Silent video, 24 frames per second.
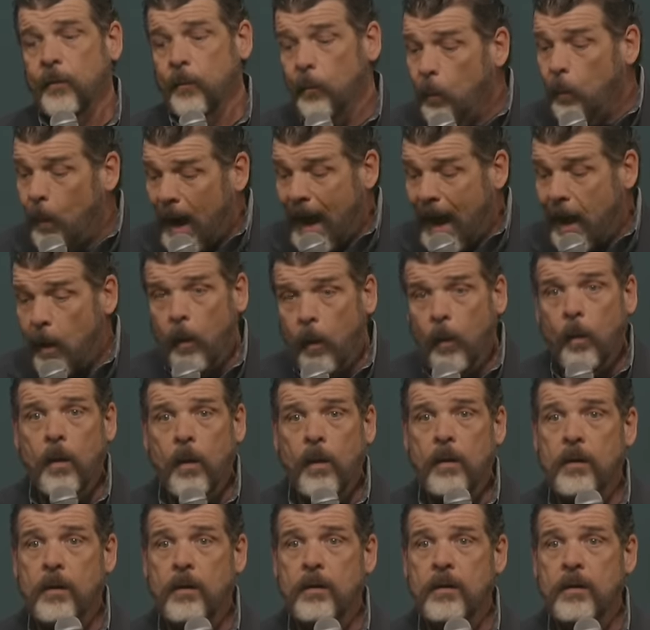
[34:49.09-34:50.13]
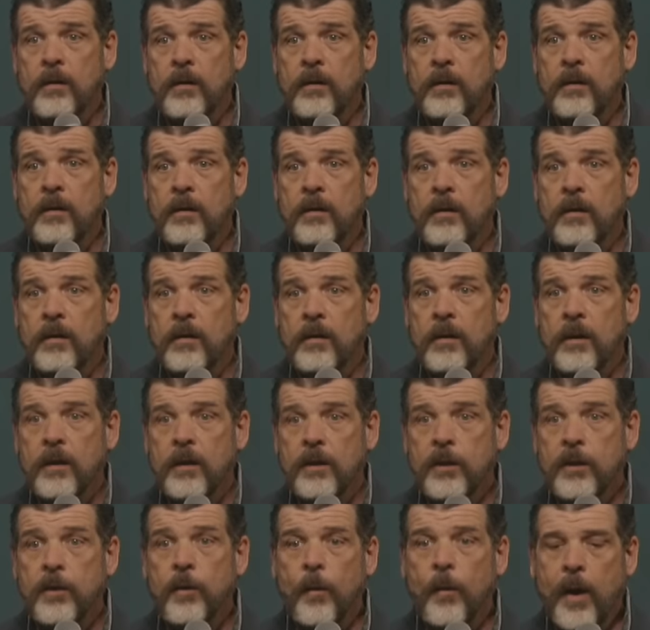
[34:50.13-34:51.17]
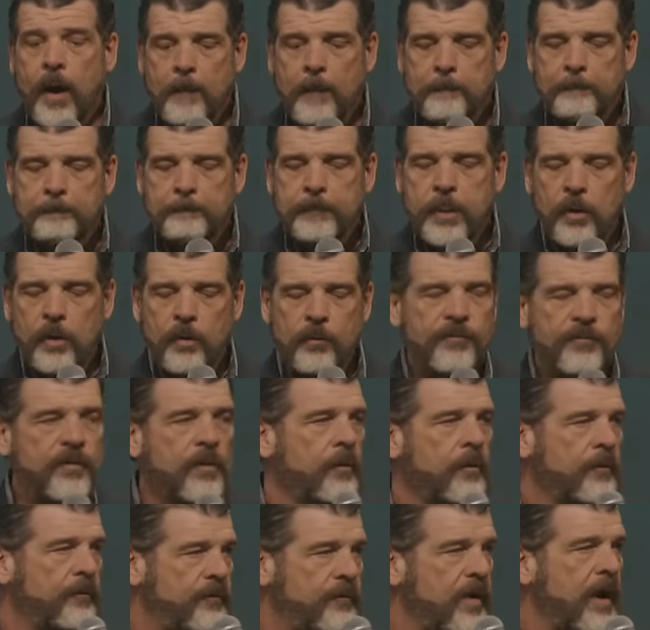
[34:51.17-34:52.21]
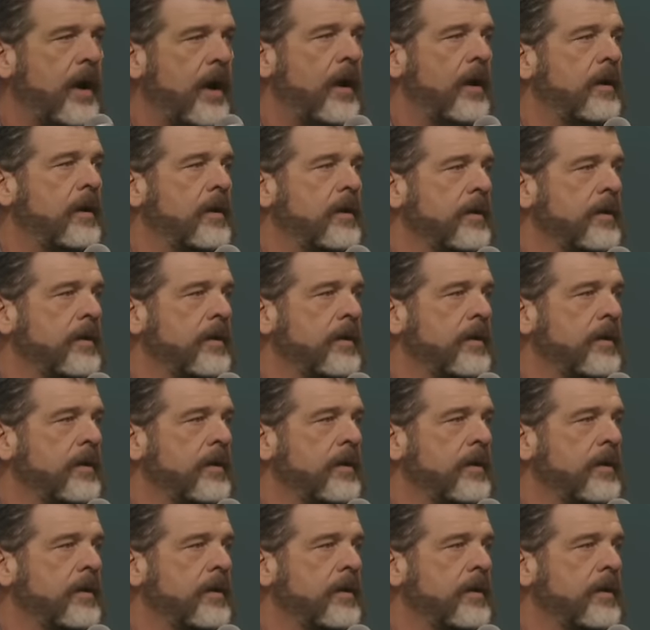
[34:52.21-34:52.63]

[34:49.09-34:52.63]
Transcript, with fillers: Wow you know what? Poof, fire.